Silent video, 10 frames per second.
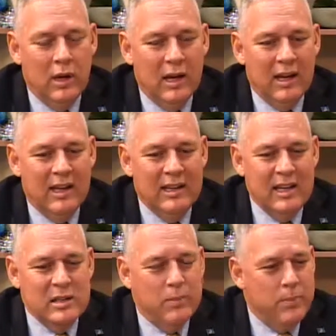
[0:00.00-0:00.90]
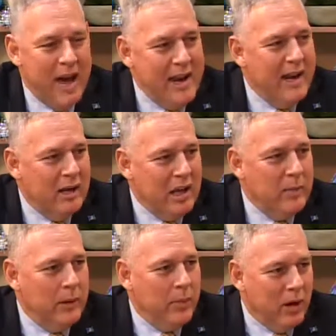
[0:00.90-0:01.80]
I think it's bad
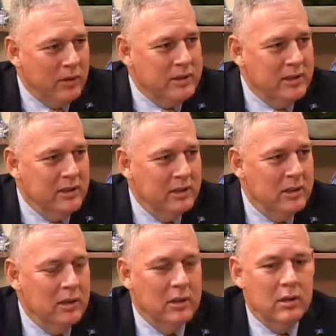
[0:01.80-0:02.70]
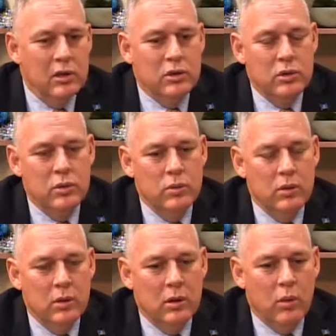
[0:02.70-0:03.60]
economic policy to
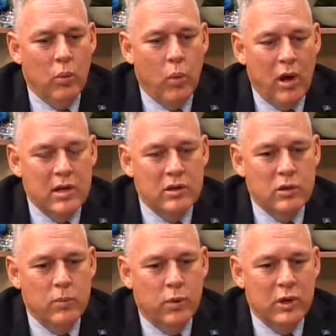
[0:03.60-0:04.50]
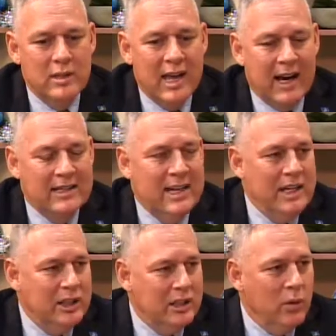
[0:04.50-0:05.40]
want to put
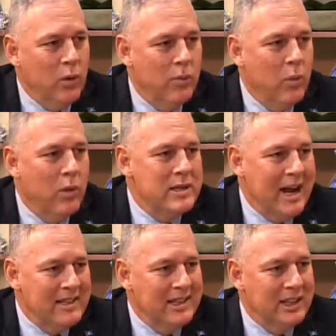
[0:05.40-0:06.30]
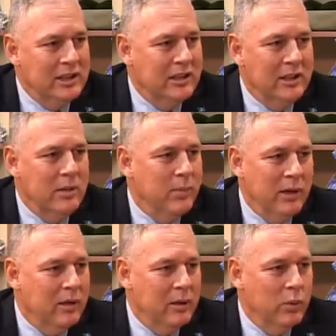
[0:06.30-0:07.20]
taxation or more taxation in a
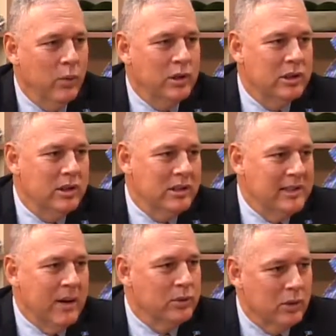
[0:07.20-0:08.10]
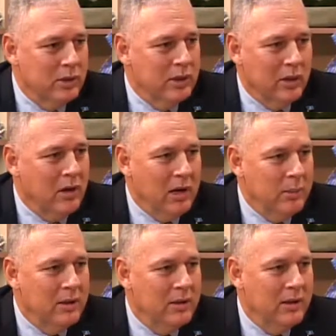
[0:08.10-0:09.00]
period in which there's a downturn in the
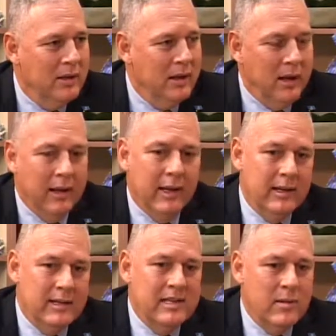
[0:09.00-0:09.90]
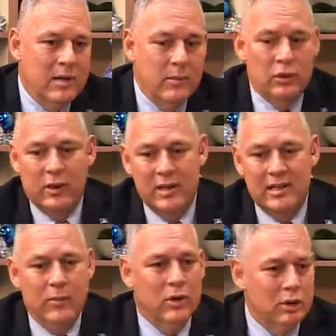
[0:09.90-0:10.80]
economy. And at the same time, you're trying to
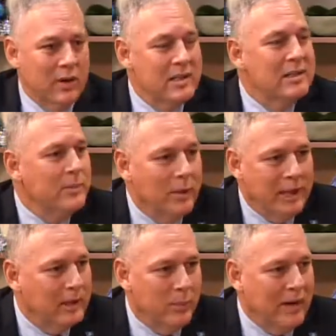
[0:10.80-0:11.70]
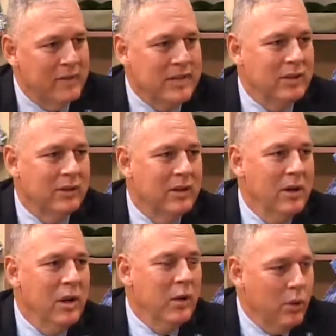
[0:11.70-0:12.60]
say, I'm going to try to stimulate the private sector.
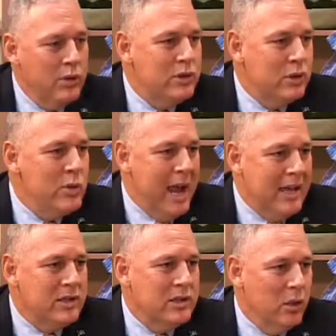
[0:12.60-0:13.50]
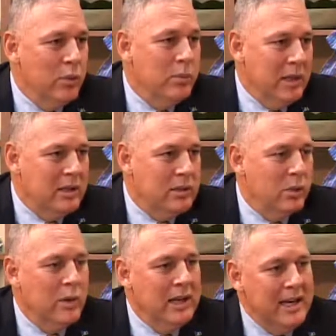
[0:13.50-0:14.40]
Those two ends don't meet. So it
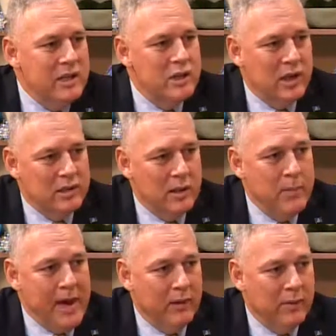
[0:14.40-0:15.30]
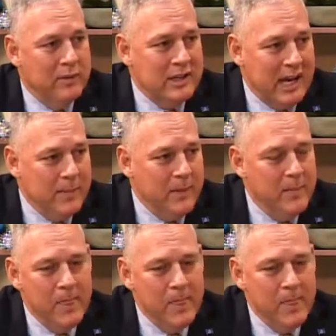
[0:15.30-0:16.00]
really is just a matter of timing.